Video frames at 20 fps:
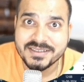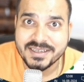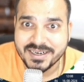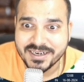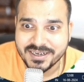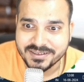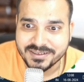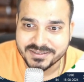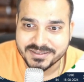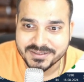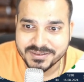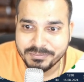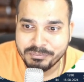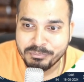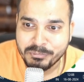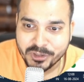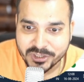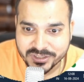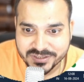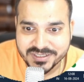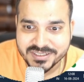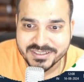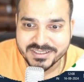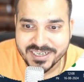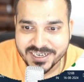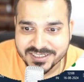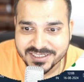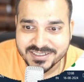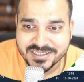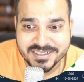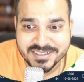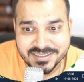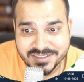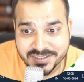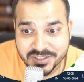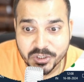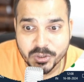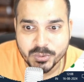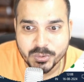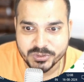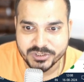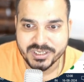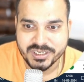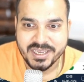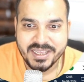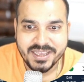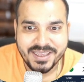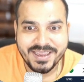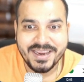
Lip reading: seconds because this data set is huge,